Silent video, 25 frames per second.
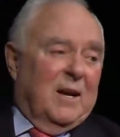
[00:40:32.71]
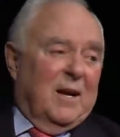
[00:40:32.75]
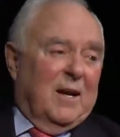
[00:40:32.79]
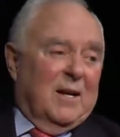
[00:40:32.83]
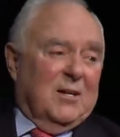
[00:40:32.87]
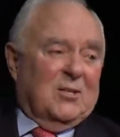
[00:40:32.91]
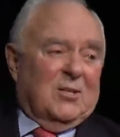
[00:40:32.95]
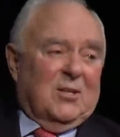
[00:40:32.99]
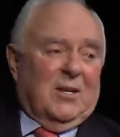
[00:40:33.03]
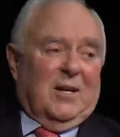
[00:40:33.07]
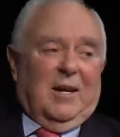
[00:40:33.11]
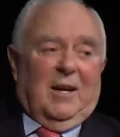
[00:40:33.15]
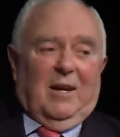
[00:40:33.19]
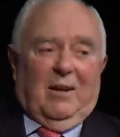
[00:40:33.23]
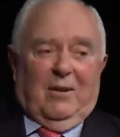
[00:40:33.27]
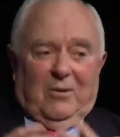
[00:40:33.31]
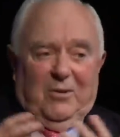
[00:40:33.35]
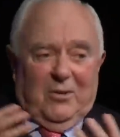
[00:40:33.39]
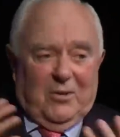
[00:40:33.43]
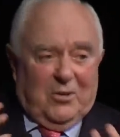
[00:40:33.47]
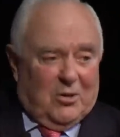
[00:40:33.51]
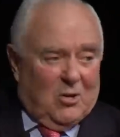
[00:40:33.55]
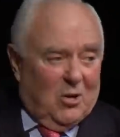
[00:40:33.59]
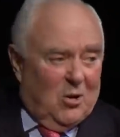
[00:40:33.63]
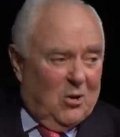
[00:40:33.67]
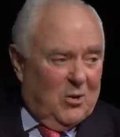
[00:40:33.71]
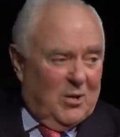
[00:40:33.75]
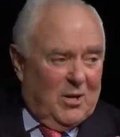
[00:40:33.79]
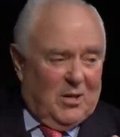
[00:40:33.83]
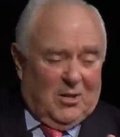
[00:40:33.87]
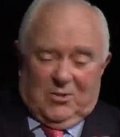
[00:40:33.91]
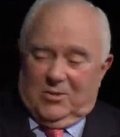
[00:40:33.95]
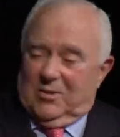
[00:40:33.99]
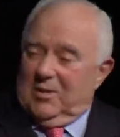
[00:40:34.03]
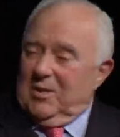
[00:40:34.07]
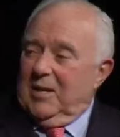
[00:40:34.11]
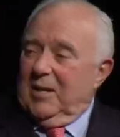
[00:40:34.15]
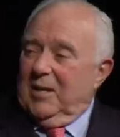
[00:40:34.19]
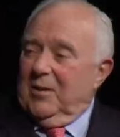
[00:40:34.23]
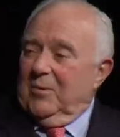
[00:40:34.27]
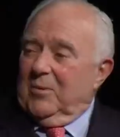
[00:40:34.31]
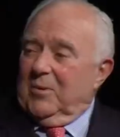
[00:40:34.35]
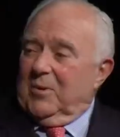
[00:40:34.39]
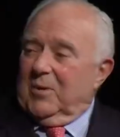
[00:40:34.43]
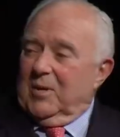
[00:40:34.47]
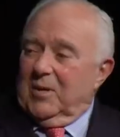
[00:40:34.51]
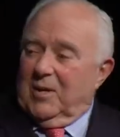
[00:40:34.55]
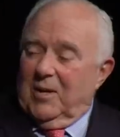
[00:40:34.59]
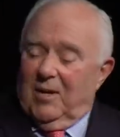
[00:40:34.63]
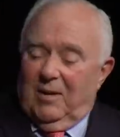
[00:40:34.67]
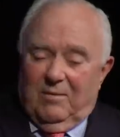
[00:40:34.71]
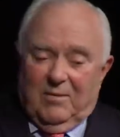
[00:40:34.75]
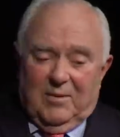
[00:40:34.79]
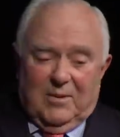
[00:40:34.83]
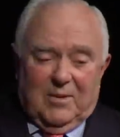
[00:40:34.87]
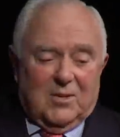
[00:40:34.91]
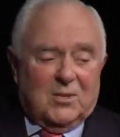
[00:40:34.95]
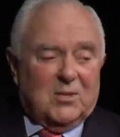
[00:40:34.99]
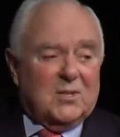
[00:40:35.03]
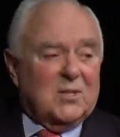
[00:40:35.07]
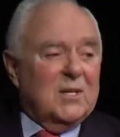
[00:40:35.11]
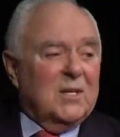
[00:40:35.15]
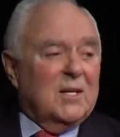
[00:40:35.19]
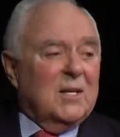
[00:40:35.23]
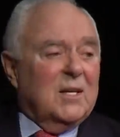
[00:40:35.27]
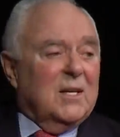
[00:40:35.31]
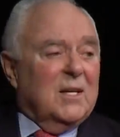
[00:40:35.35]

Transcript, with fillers: I said, How did it go yesterday with the governors?